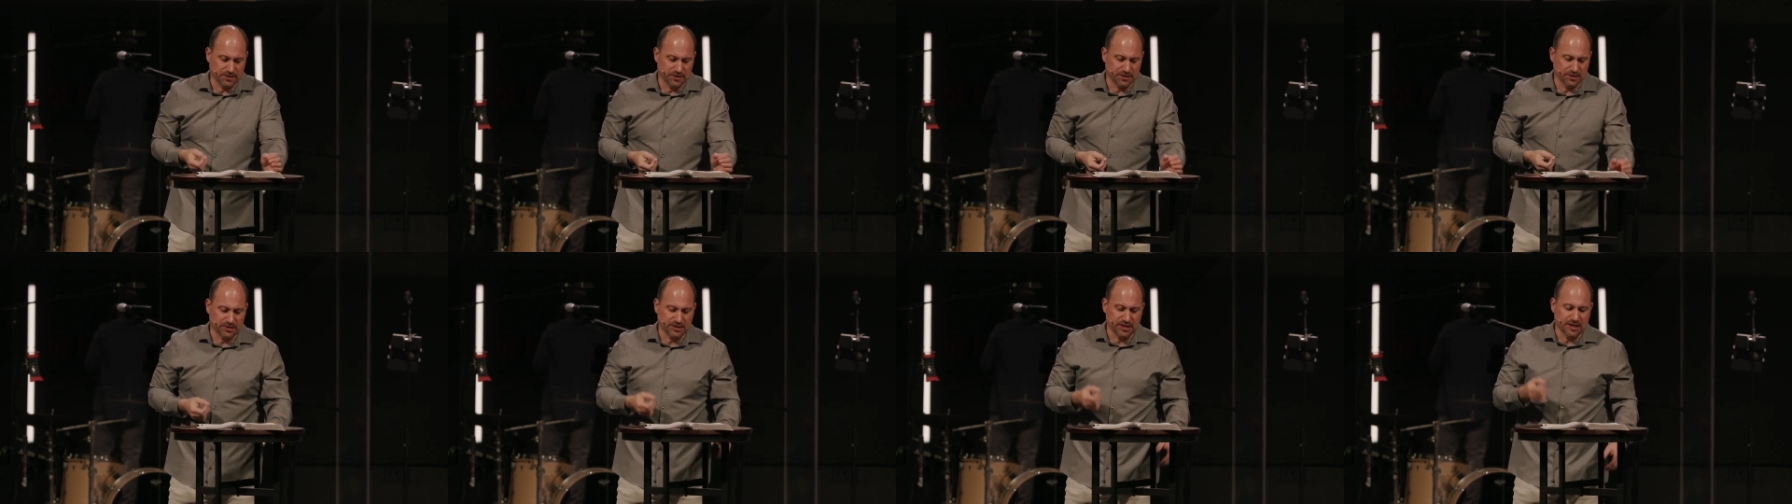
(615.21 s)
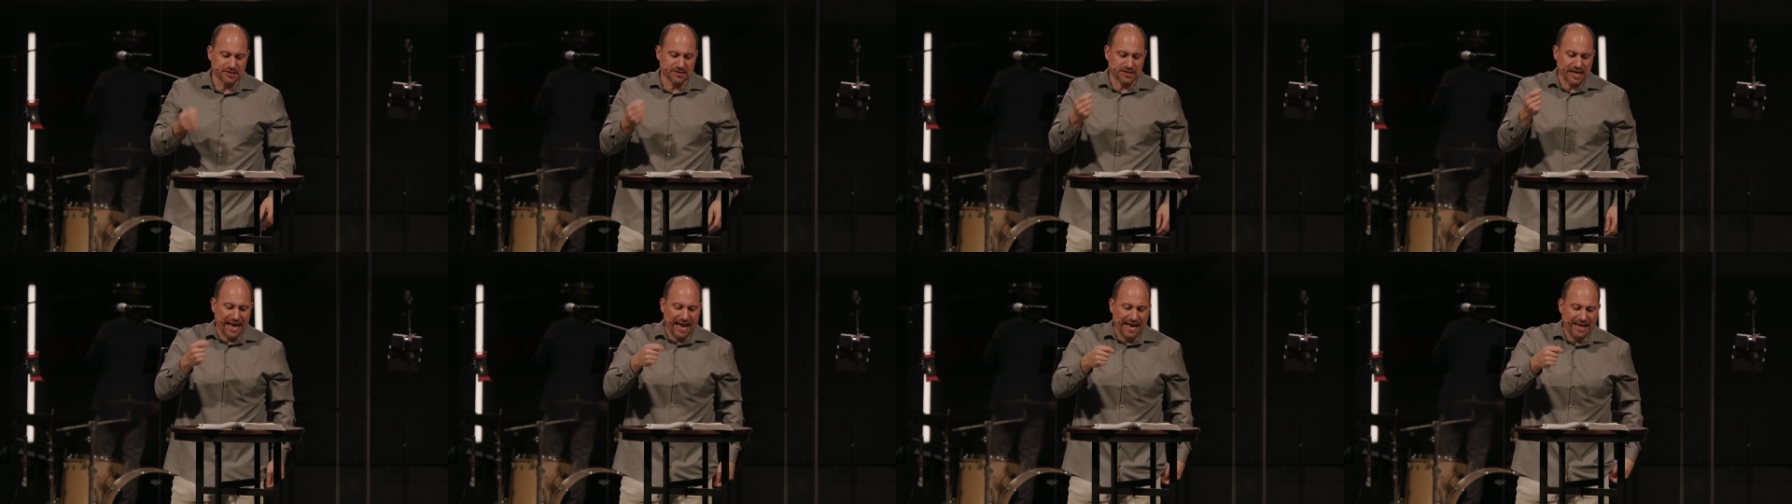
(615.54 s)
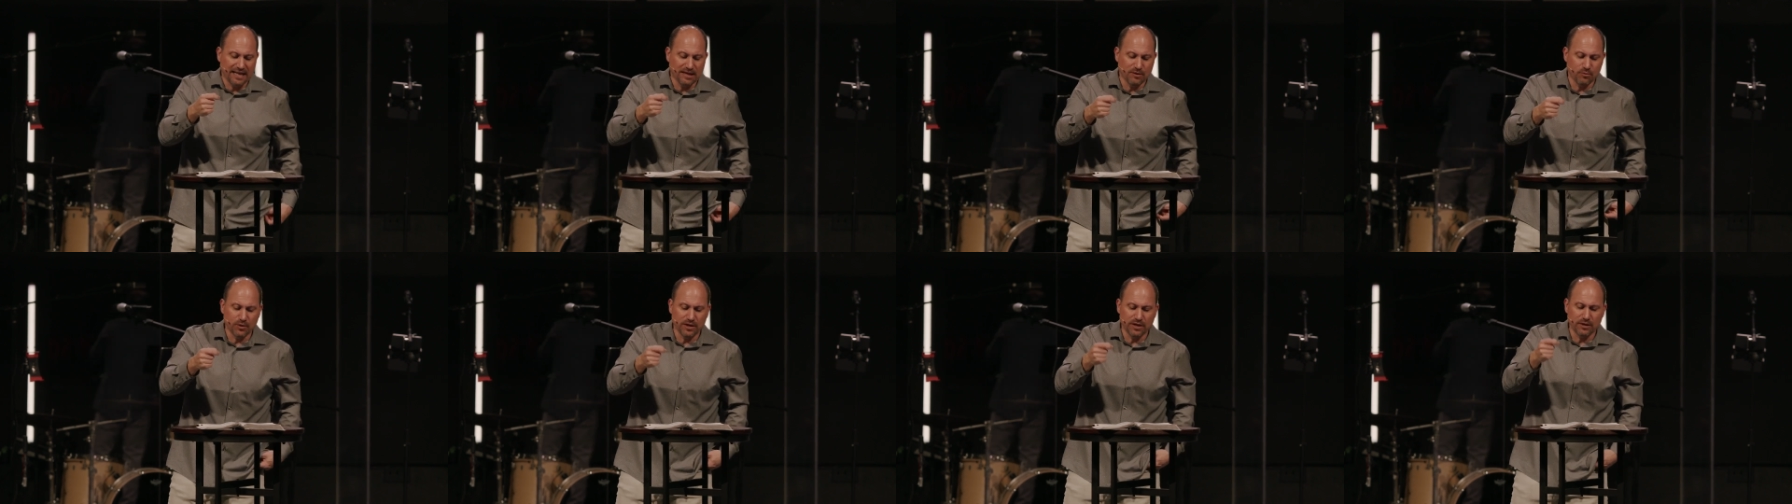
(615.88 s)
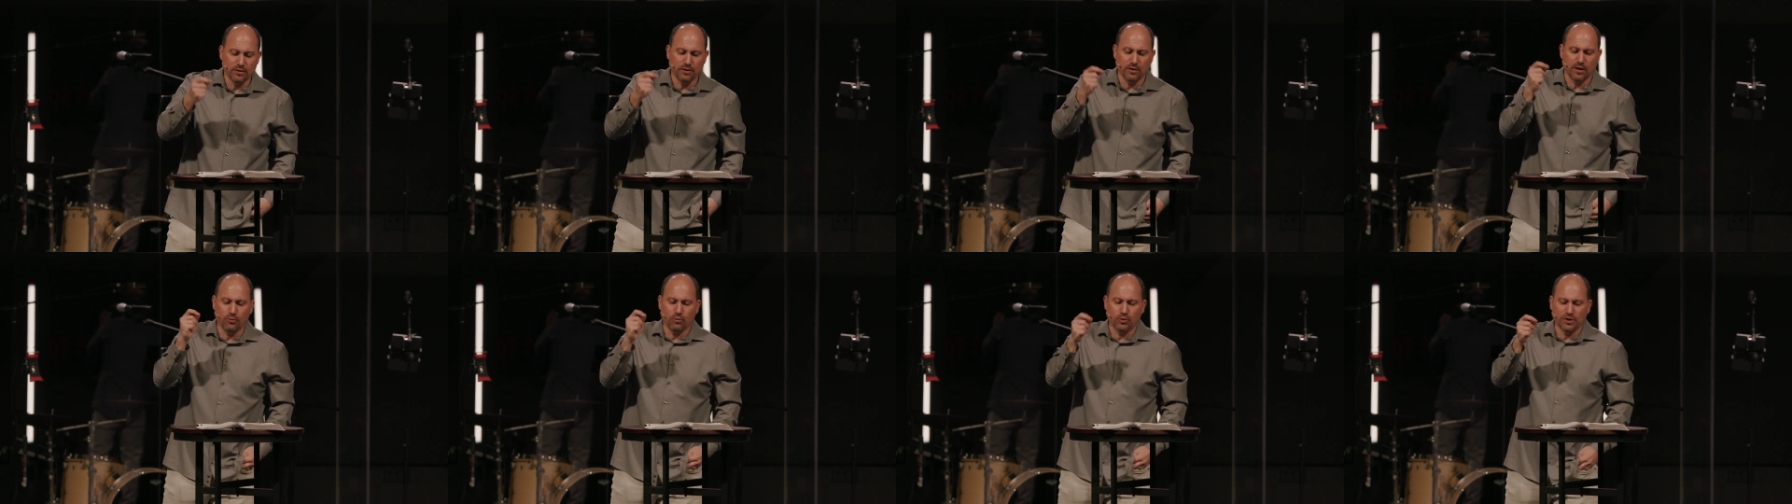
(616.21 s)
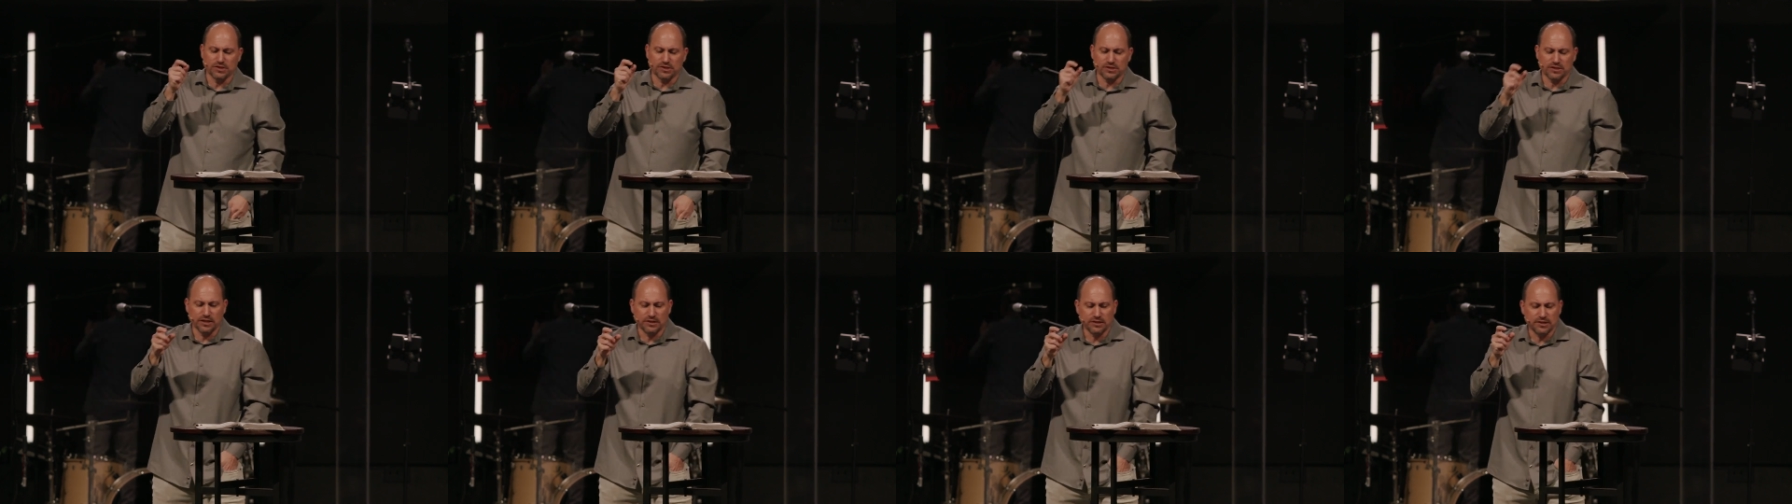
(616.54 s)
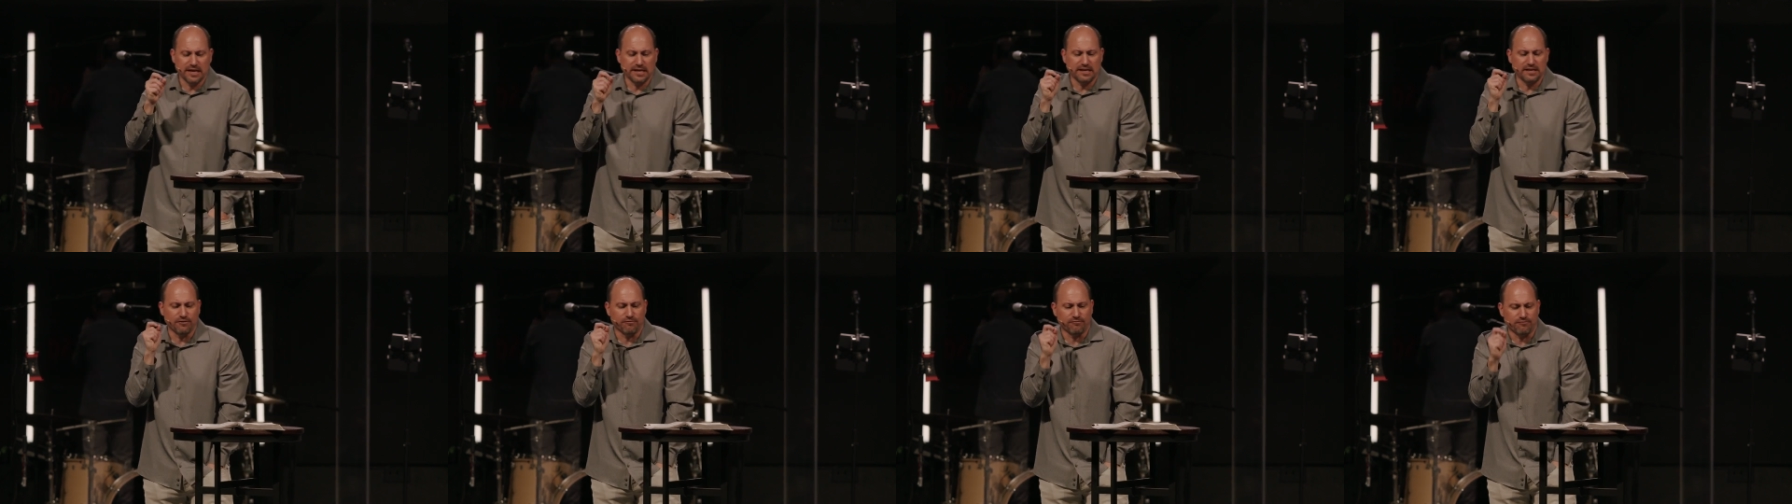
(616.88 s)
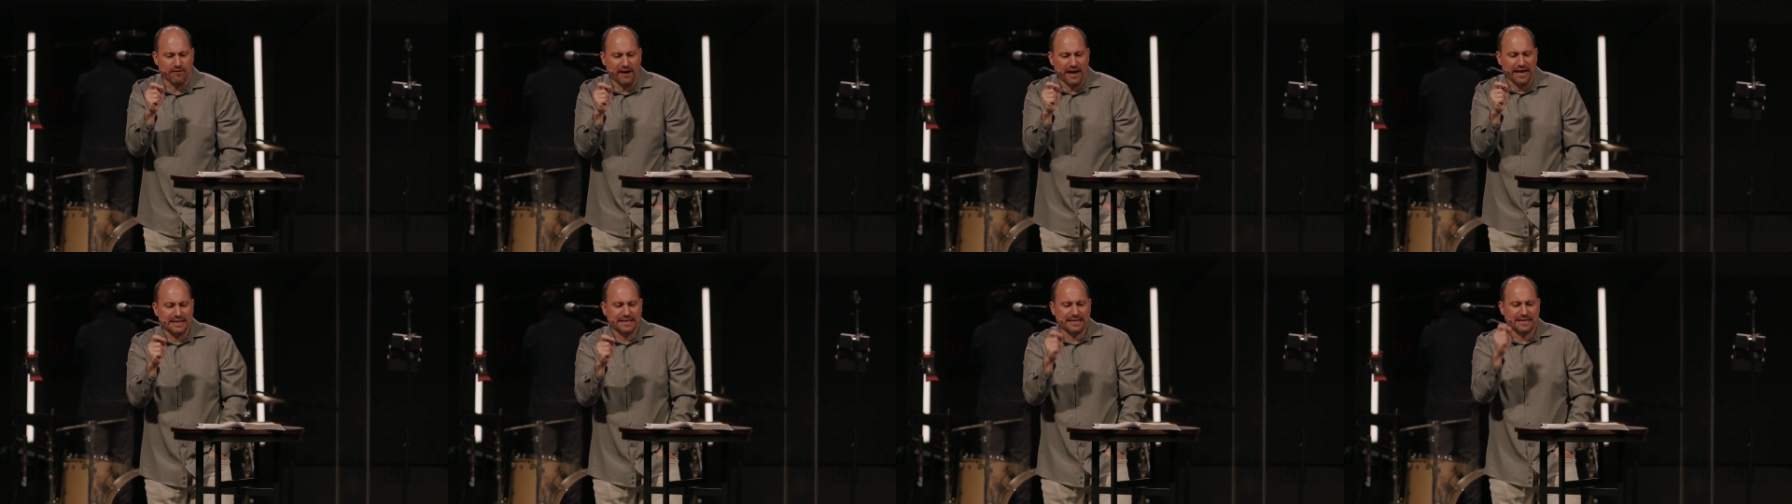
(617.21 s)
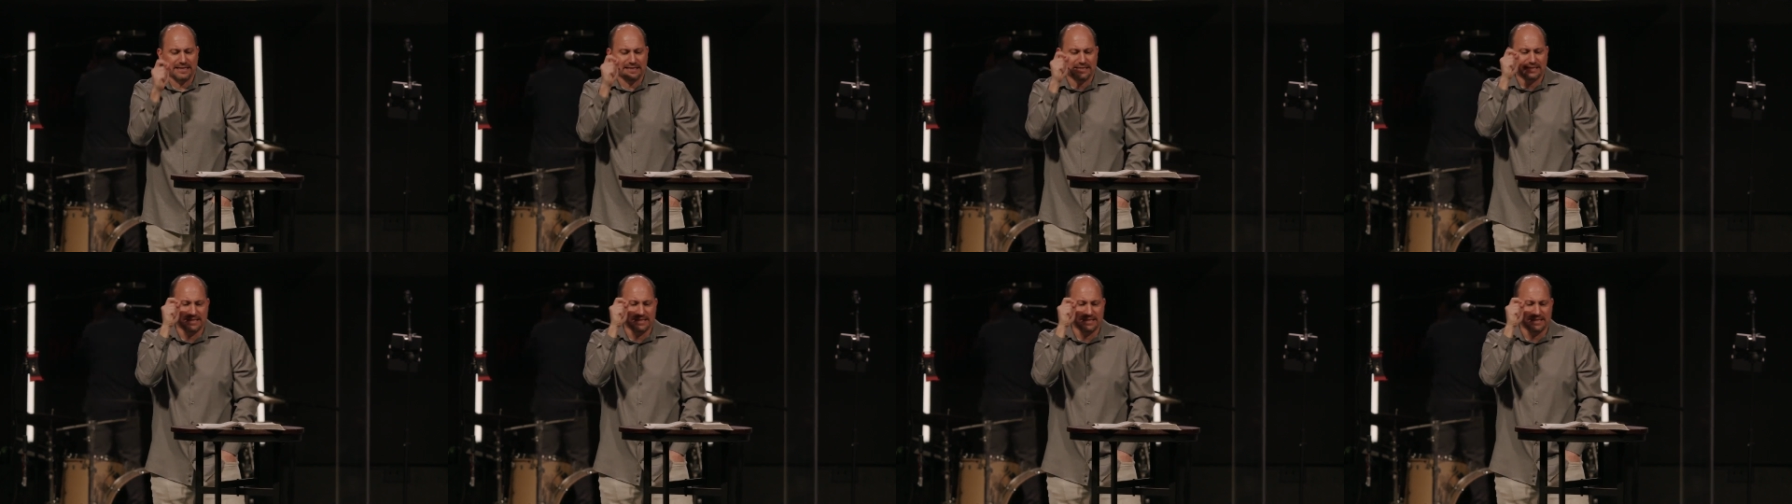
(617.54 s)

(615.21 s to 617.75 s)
It says, Anyone with such a defiling